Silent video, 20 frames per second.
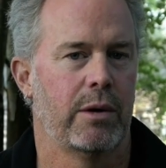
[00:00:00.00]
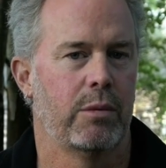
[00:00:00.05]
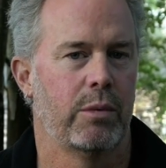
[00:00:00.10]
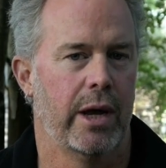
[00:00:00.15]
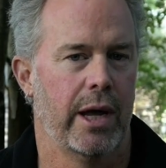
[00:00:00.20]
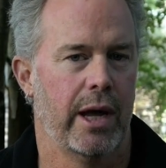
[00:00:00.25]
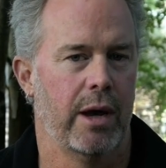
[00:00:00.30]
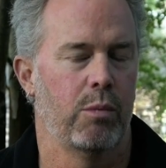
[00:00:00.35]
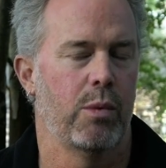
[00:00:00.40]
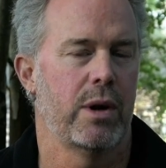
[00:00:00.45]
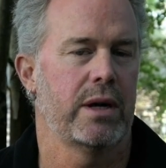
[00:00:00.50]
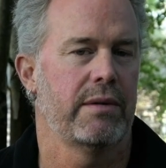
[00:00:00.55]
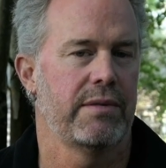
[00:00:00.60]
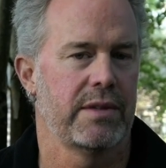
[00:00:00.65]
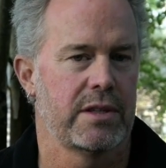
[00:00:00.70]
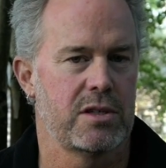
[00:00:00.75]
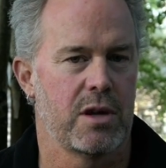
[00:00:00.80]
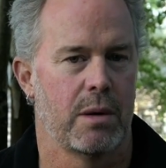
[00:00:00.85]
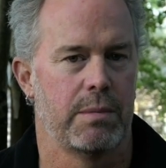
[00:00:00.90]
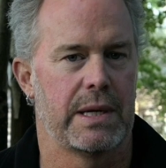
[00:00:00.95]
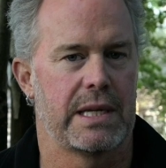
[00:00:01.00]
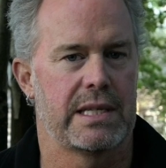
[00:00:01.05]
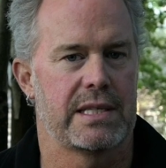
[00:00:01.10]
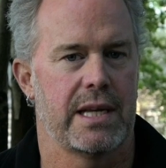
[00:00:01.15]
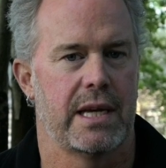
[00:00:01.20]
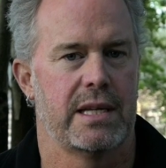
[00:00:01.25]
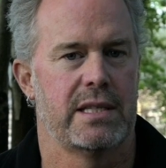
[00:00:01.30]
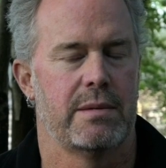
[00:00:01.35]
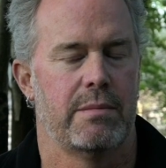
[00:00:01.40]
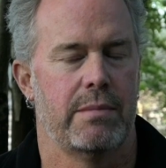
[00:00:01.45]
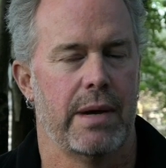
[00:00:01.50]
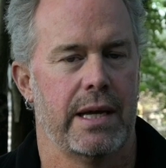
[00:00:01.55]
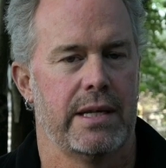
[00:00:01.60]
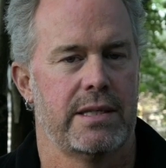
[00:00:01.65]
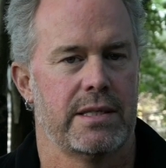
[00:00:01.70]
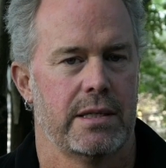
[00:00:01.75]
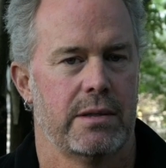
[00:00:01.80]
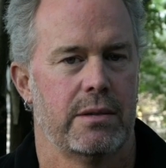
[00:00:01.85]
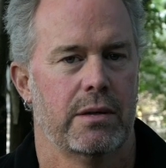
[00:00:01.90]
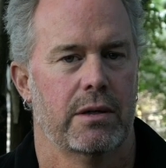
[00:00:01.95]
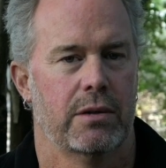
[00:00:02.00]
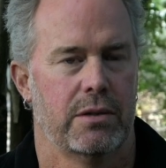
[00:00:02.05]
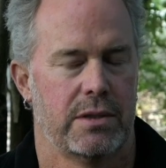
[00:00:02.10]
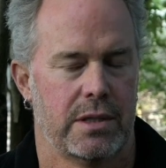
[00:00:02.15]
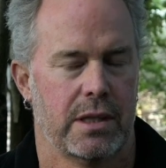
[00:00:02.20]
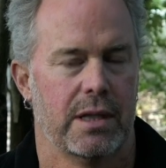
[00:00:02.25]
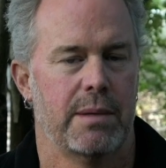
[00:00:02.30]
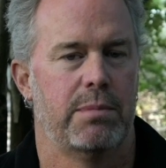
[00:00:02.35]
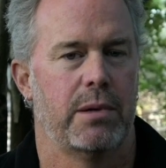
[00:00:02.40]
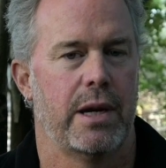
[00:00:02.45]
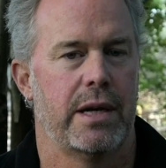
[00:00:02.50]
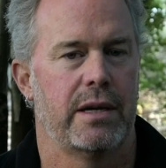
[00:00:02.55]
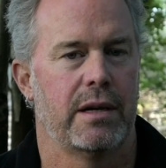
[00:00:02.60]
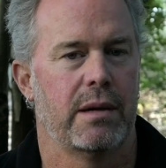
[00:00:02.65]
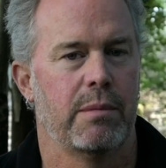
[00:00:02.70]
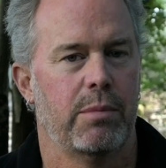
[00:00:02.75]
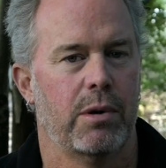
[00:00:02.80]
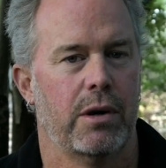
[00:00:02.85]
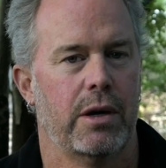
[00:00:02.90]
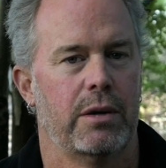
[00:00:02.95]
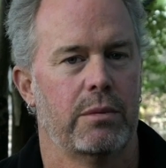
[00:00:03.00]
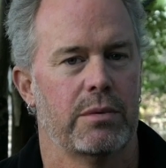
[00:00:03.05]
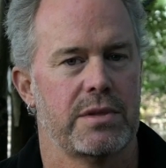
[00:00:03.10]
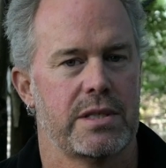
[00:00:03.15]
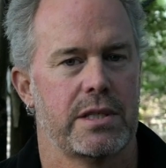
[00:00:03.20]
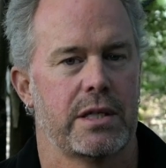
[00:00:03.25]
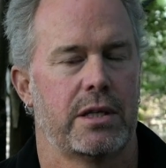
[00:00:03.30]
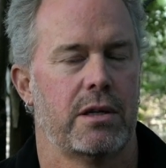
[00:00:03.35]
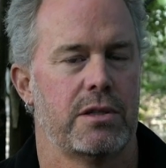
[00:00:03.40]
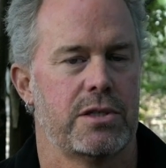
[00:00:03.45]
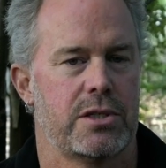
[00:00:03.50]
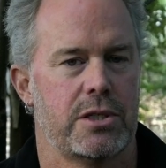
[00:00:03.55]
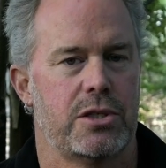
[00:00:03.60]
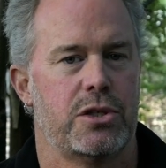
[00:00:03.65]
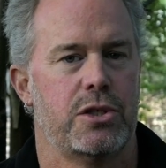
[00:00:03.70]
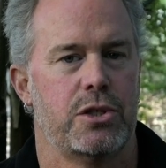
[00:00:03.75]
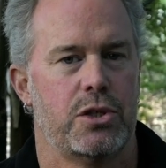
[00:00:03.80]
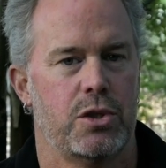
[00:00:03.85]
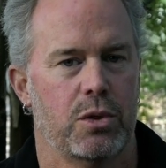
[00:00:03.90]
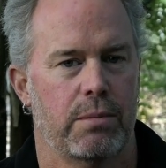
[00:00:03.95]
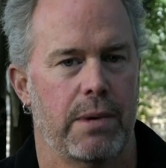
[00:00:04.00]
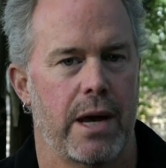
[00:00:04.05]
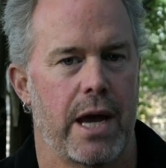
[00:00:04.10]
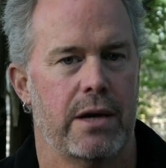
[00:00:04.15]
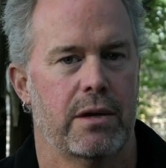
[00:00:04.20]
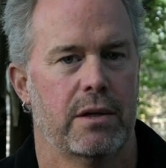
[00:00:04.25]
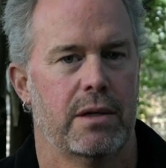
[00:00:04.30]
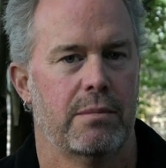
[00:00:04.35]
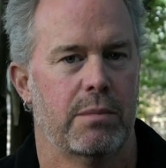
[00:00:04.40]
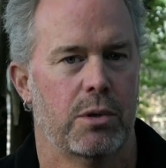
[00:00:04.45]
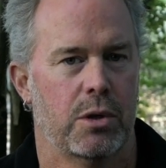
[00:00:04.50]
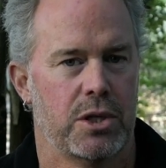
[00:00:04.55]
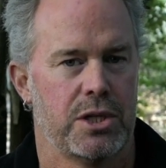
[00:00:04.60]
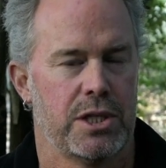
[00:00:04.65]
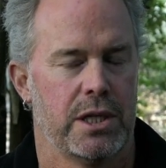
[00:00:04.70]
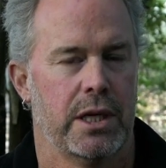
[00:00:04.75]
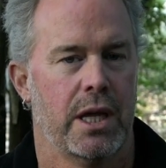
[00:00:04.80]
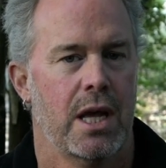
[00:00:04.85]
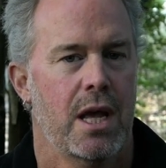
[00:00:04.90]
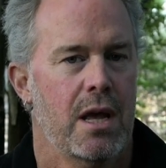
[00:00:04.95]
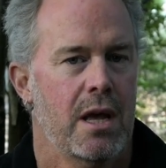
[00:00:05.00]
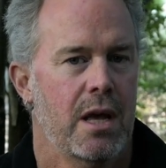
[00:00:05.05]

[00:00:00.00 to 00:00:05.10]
where one of the topics they debated or deliberated upon was the constitutional ban on abortion.